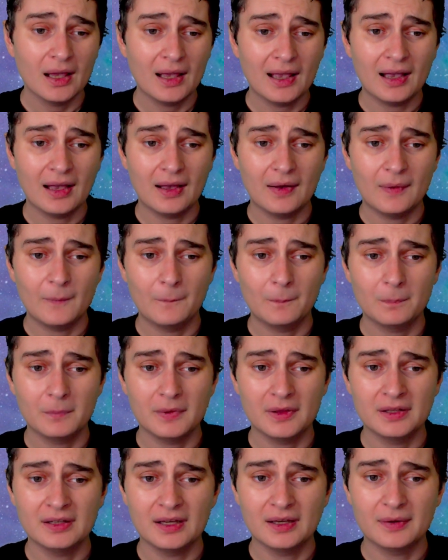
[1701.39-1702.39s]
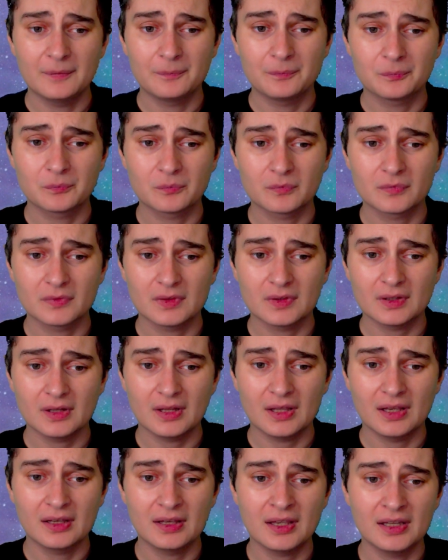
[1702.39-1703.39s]
You're
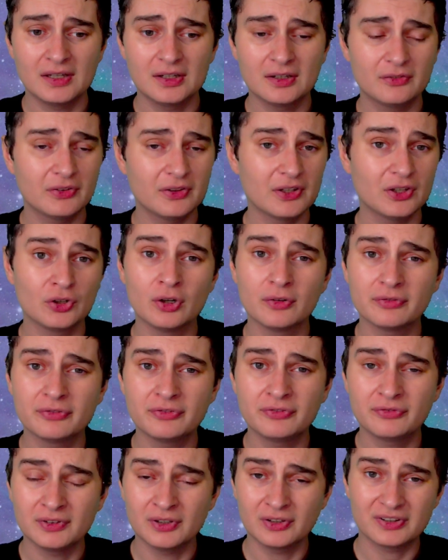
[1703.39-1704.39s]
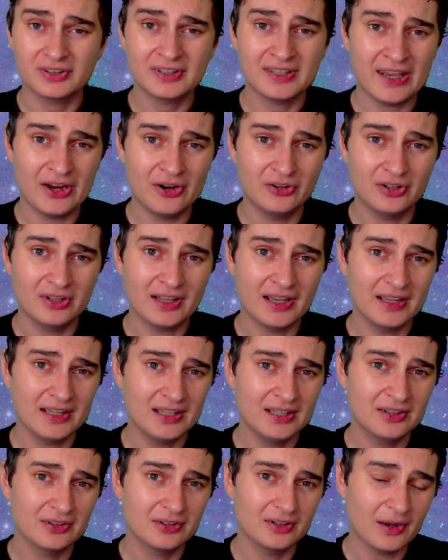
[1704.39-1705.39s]
not scared of that
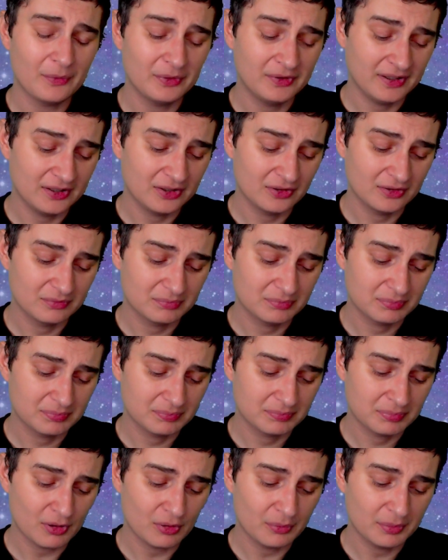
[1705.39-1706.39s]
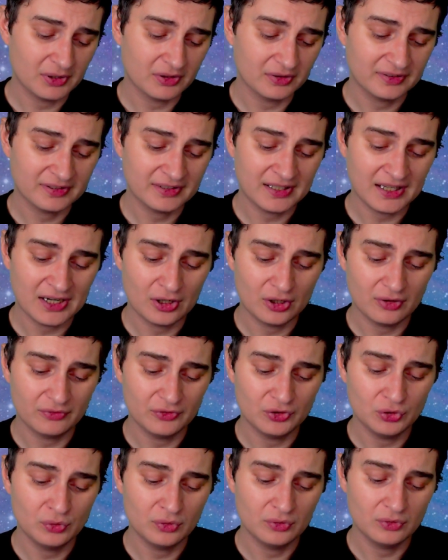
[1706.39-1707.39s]
either. I would say you're probably not scared of
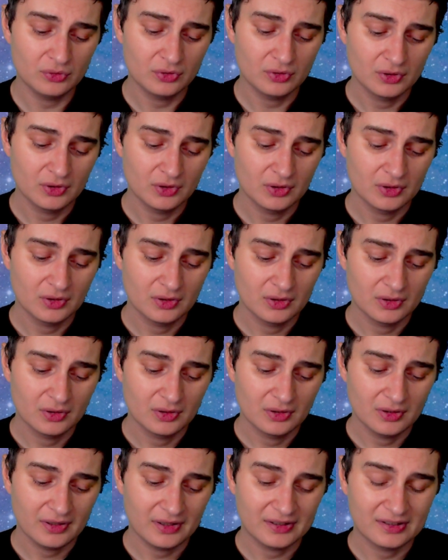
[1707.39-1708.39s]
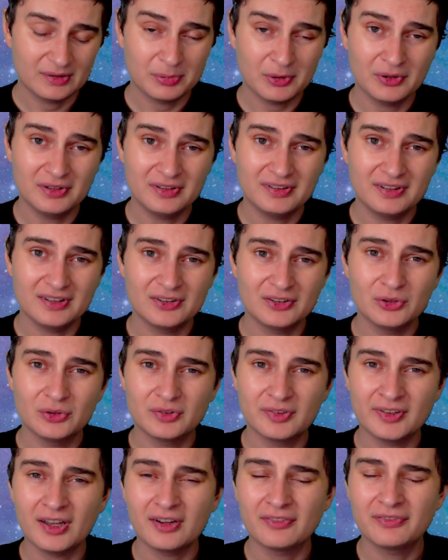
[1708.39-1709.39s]
new experiences, new
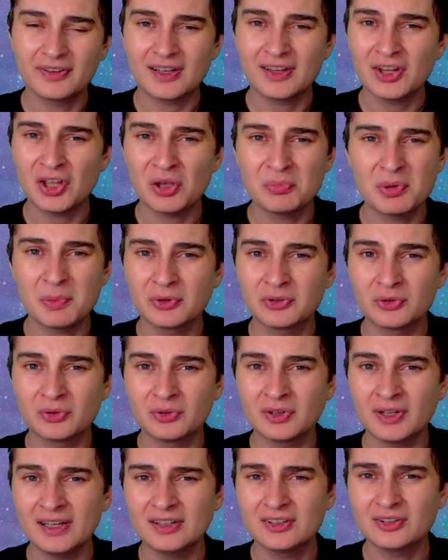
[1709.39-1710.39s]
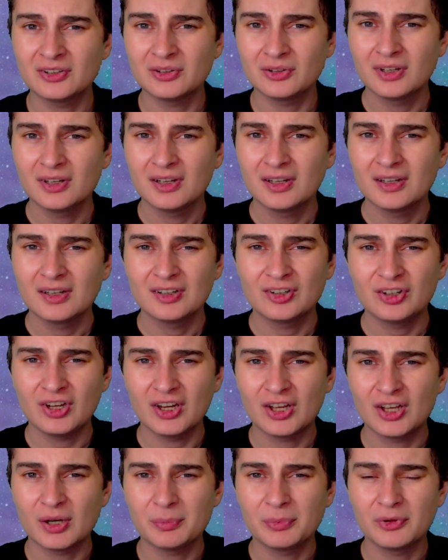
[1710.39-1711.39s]
stuff. Like, a lot of people don't like to
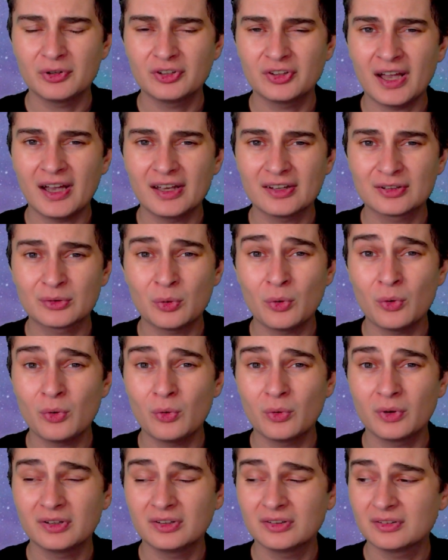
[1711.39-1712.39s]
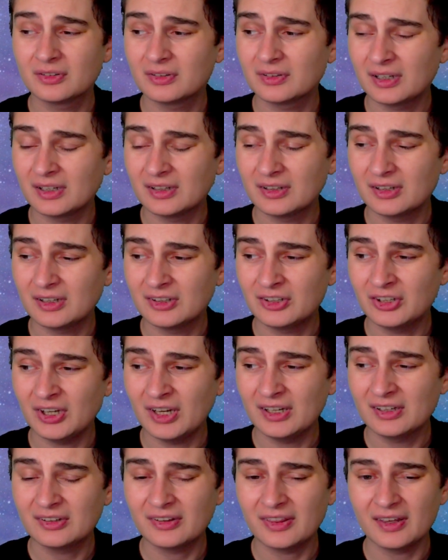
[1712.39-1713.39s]
shake up their status quo and
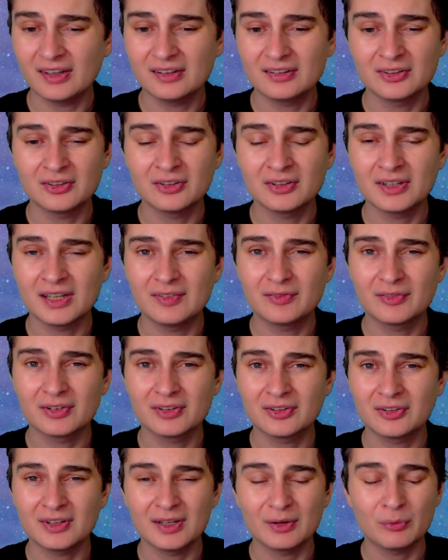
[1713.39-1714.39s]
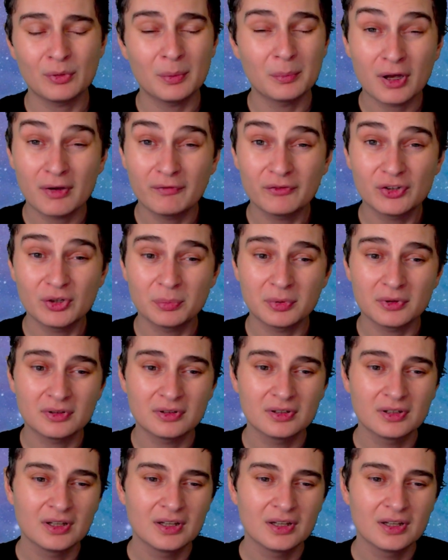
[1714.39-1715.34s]
change things in their life because they're like, well, I'm comfortable.